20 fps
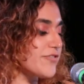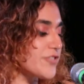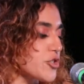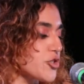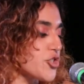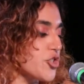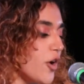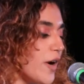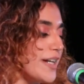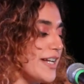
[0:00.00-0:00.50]
after
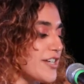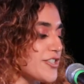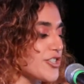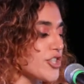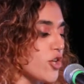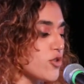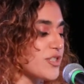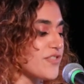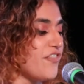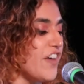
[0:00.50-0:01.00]
showing us
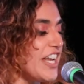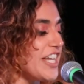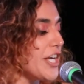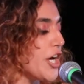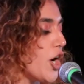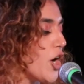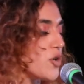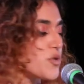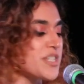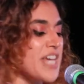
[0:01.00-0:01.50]
those
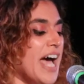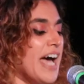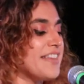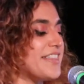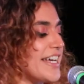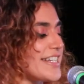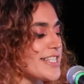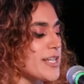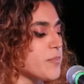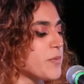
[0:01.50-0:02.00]
videos
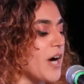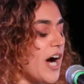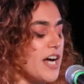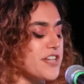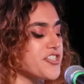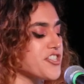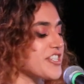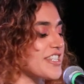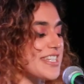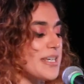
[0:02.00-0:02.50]
that
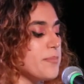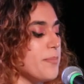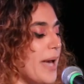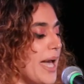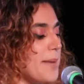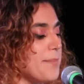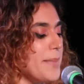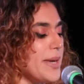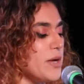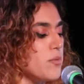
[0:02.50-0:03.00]
subconsciously
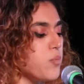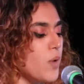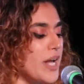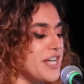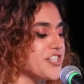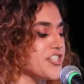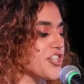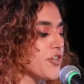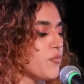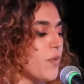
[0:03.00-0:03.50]
made me
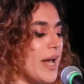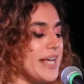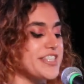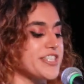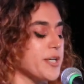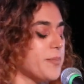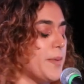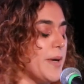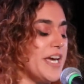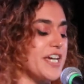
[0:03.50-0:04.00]
wish the race
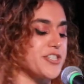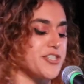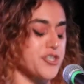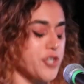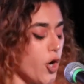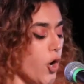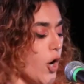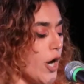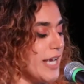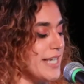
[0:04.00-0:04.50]
could be a
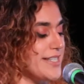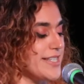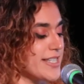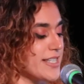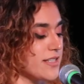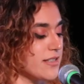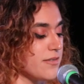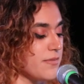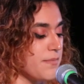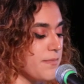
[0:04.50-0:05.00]
choice.
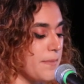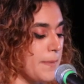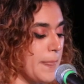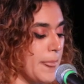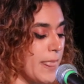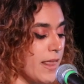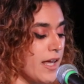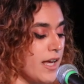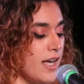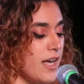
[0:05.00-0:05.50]

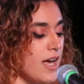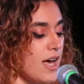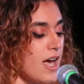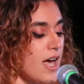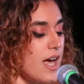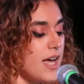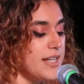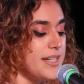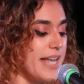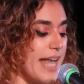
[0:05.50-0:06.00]

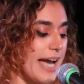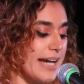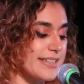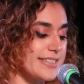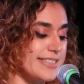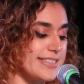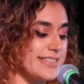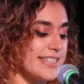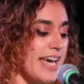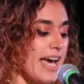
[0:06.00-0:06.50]

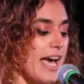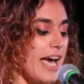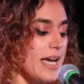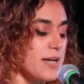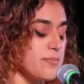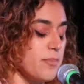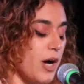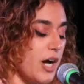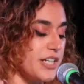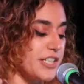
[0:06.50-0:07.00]
Next, a
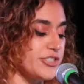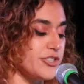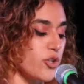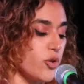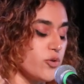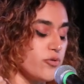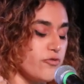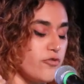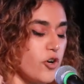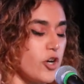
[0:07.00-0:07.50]

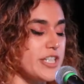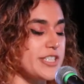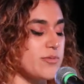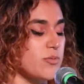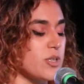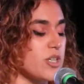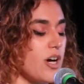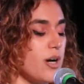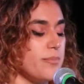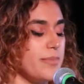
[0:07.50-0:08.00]
monotone voice
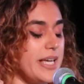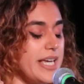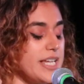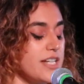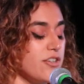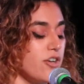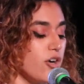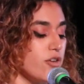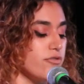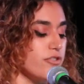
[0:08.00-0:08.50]
would come
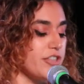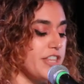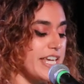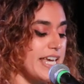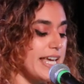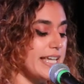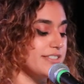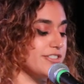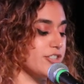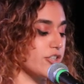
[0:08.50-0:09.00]
in over the
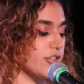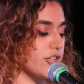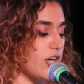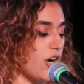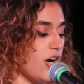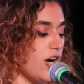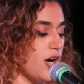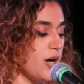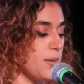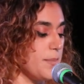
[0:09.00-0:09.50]

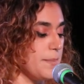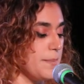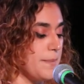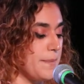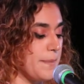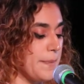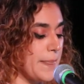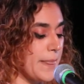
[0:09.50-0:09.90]
intercom,